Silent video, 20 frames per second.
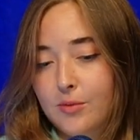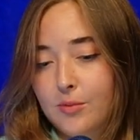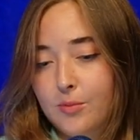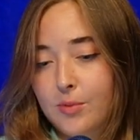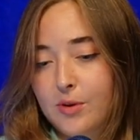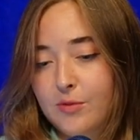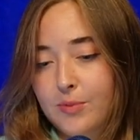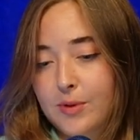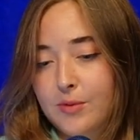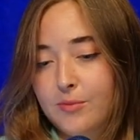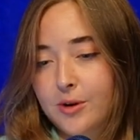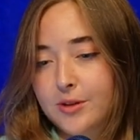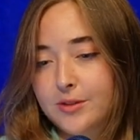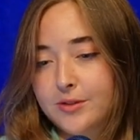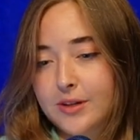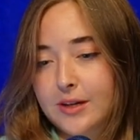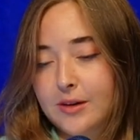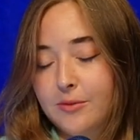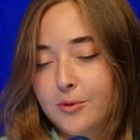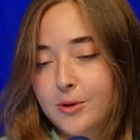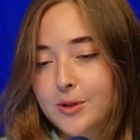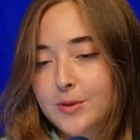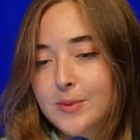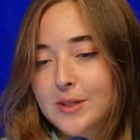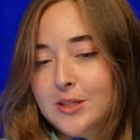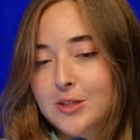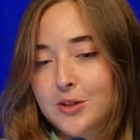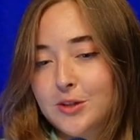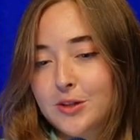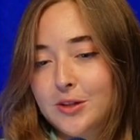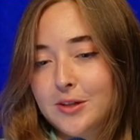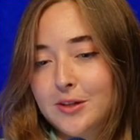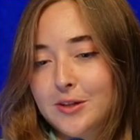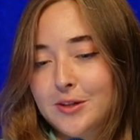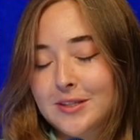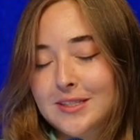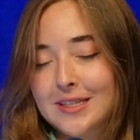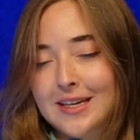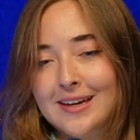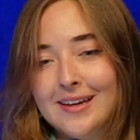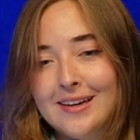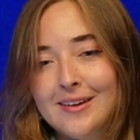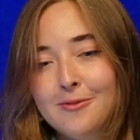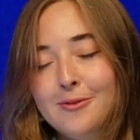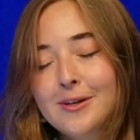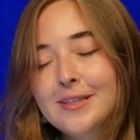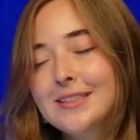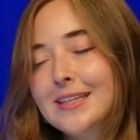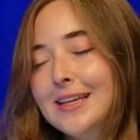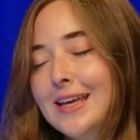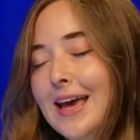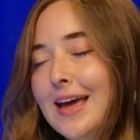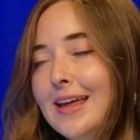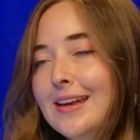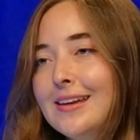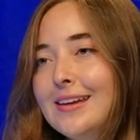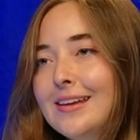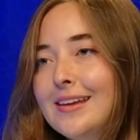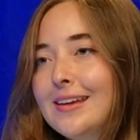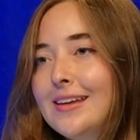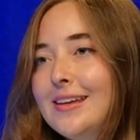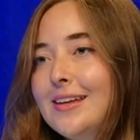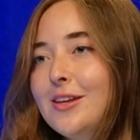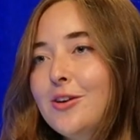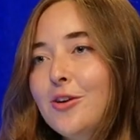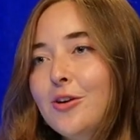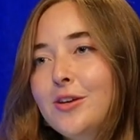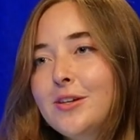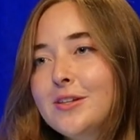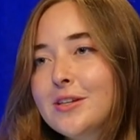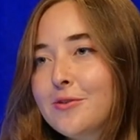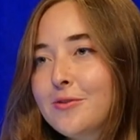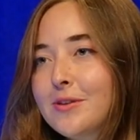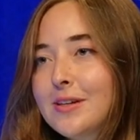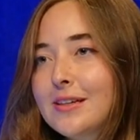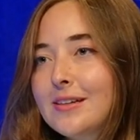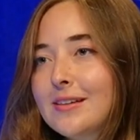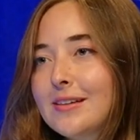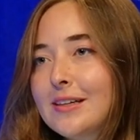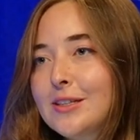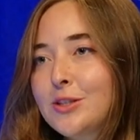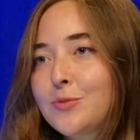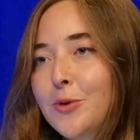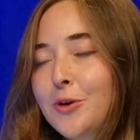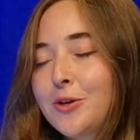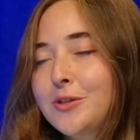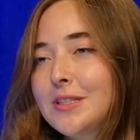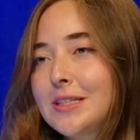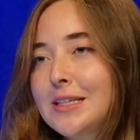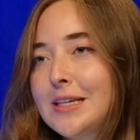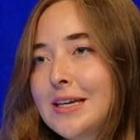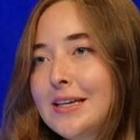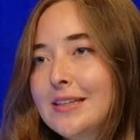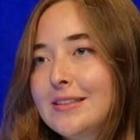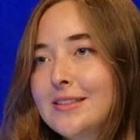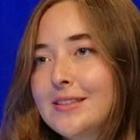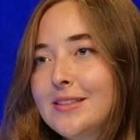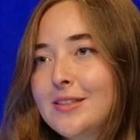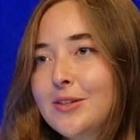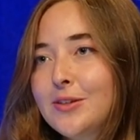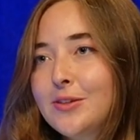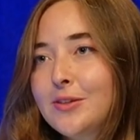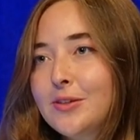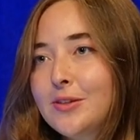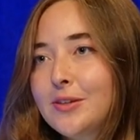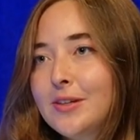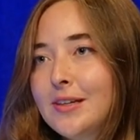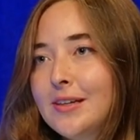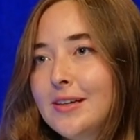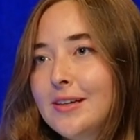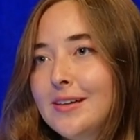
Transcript: We've been wondering, what do we do? Because once again, you don't want to expose your kids to